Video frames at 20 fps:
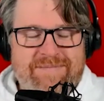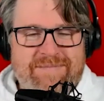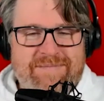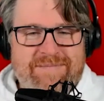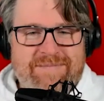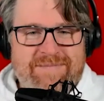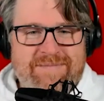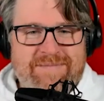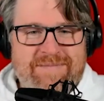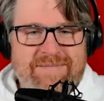
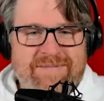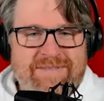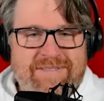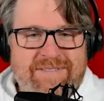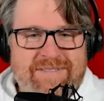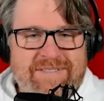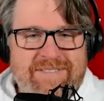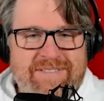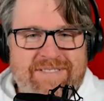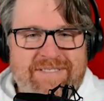
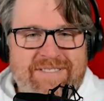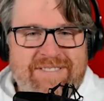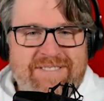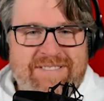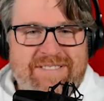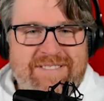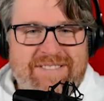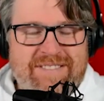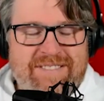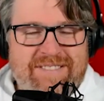
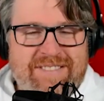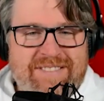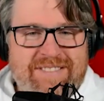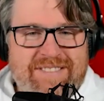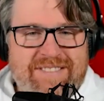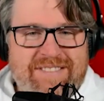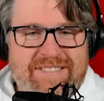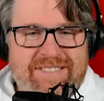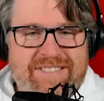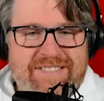
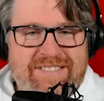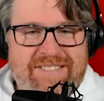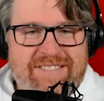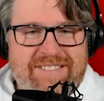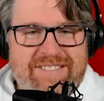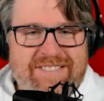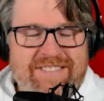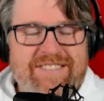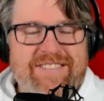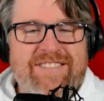
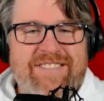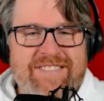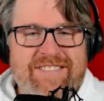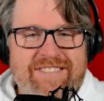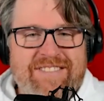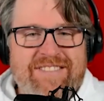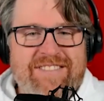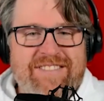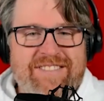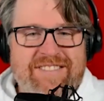
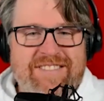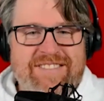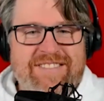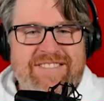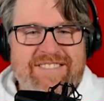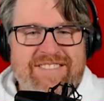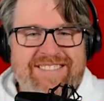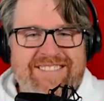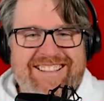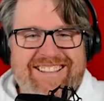
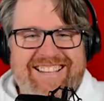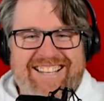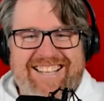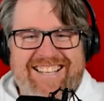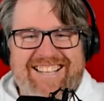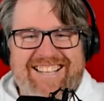[no speech]